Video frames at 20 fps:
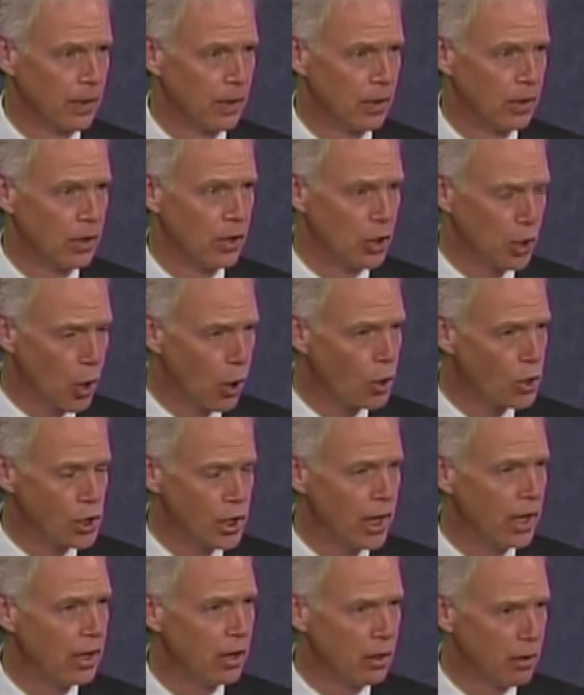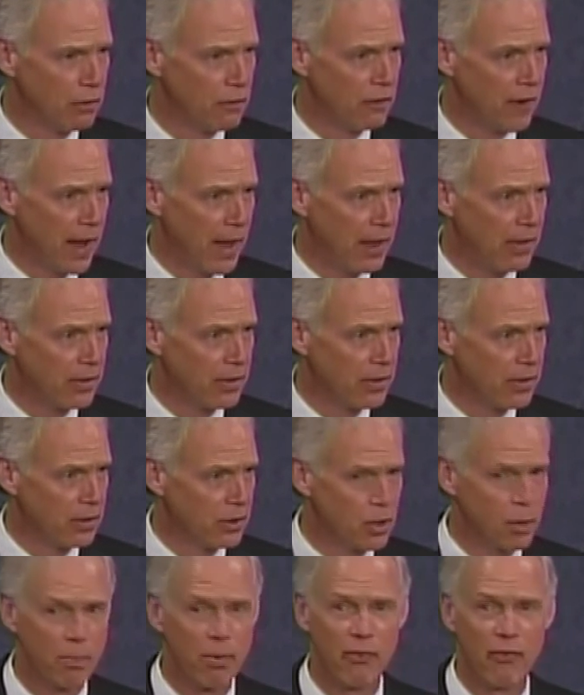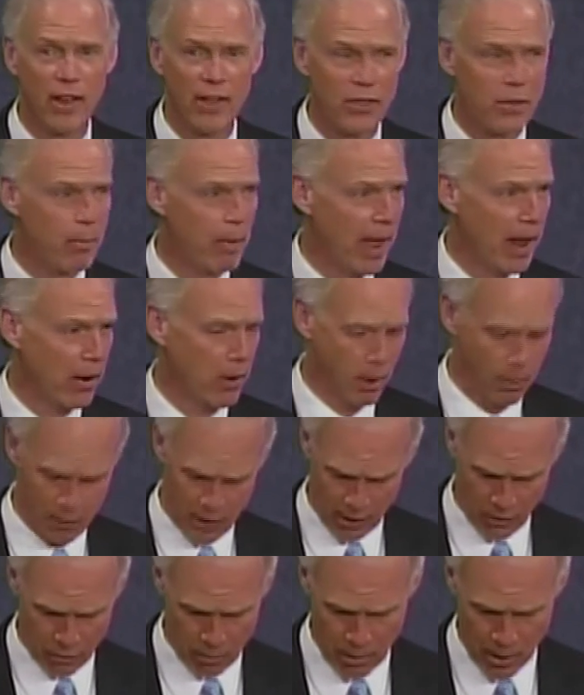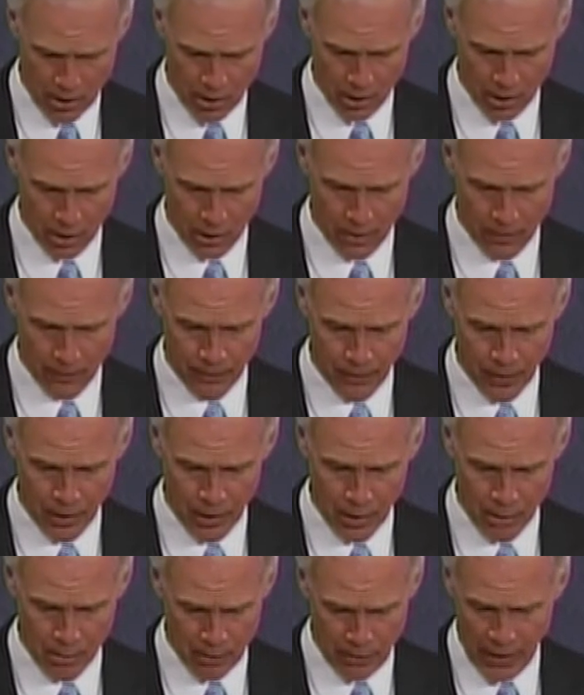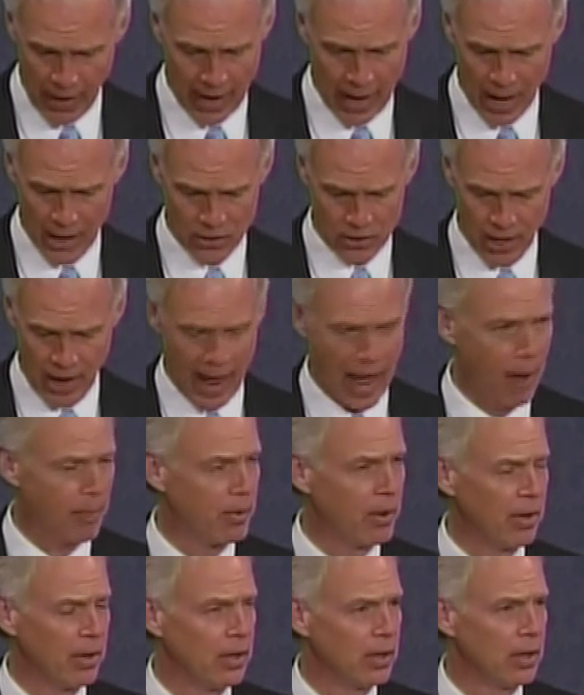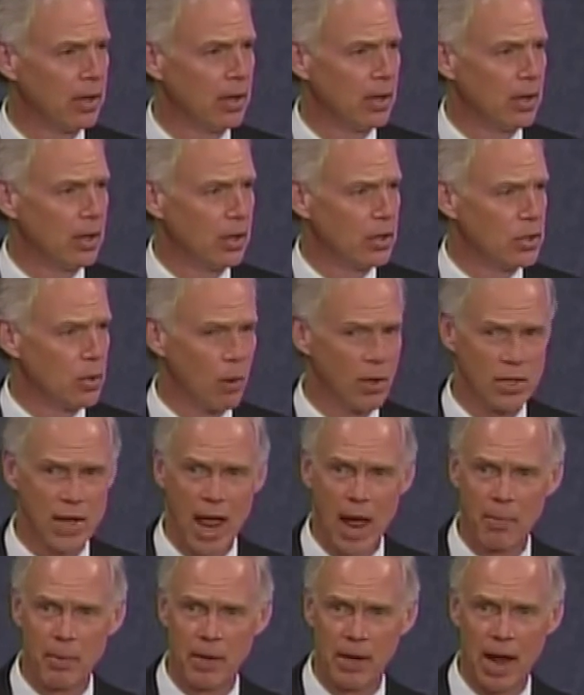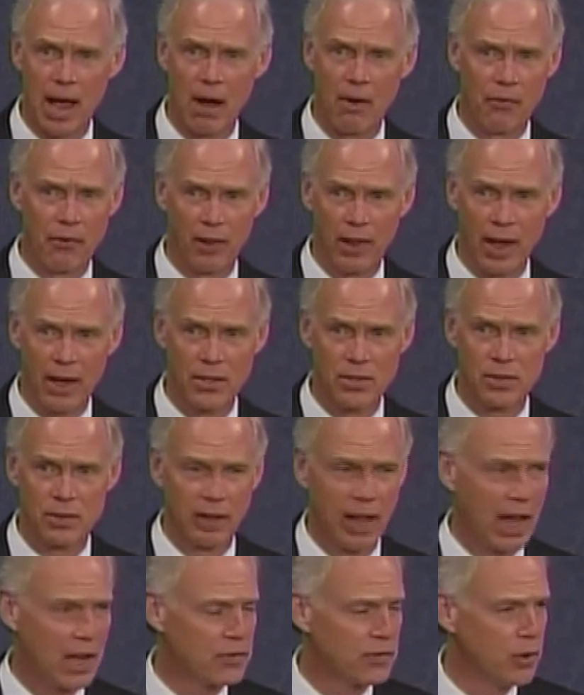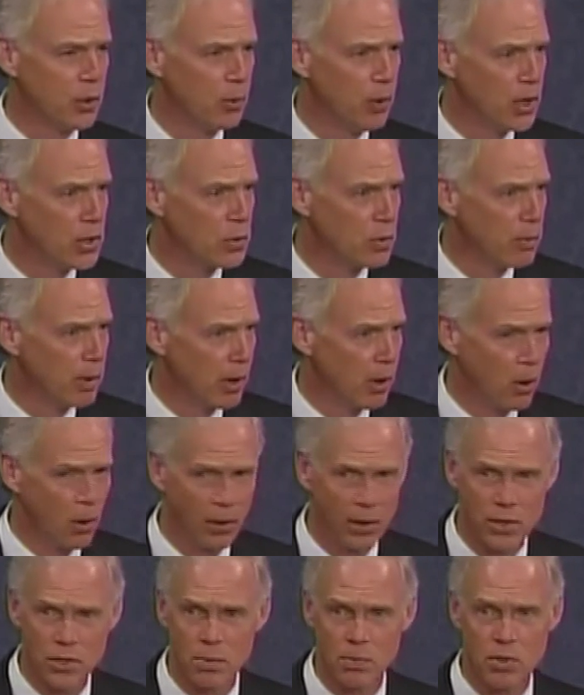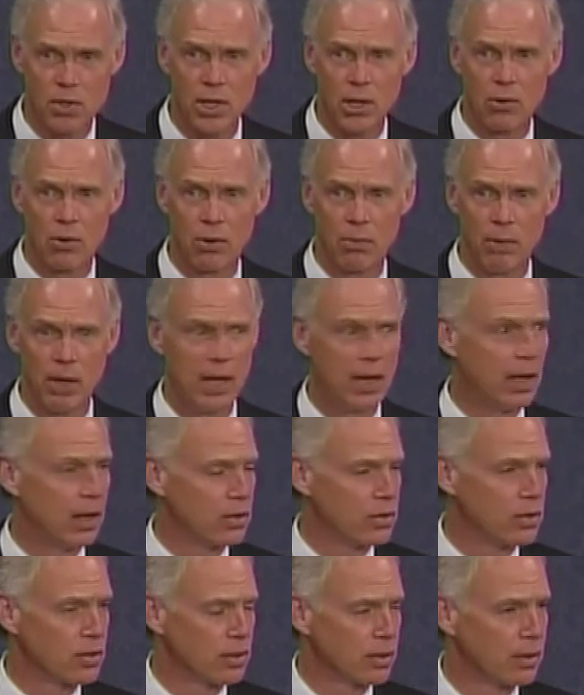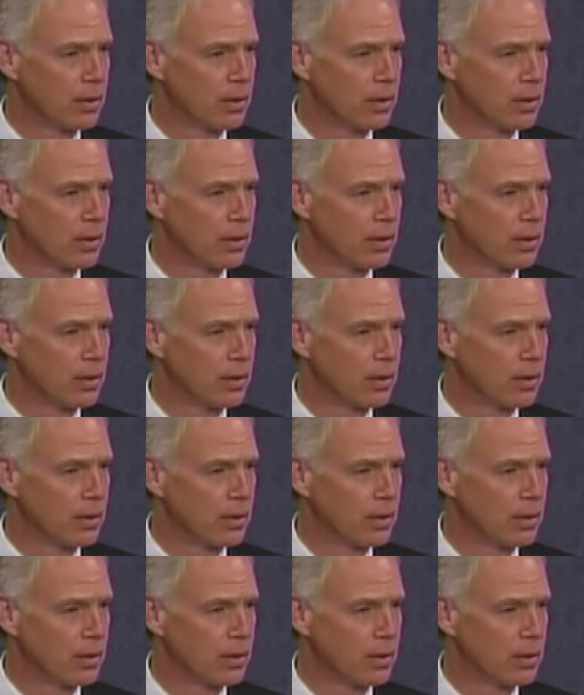to negotiate in good faith to prevent the bankrupting of America. But that hasn't happened. So what's happening now? For the last few weeks, we've been holding some secret meetings,